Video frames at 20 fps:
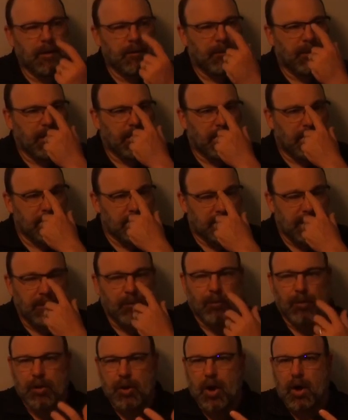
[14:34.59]
because they
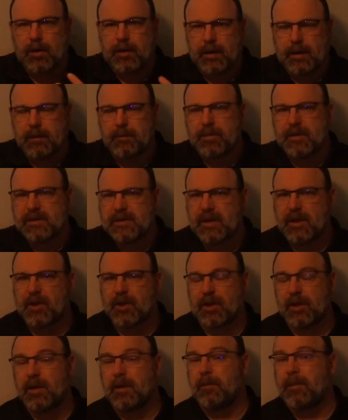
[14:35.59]
were not in a
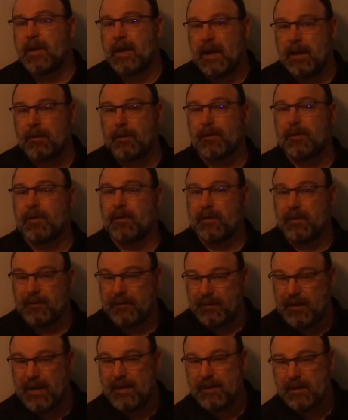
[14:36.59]
position to be able to
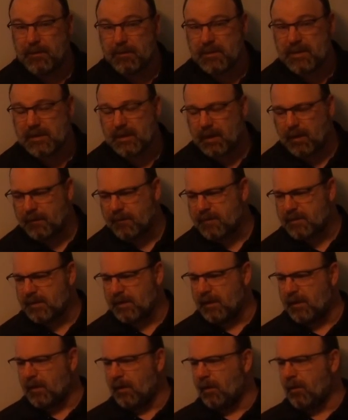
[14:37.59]
defend themselves,
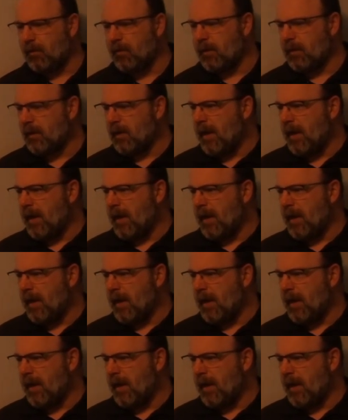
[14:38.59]
you know.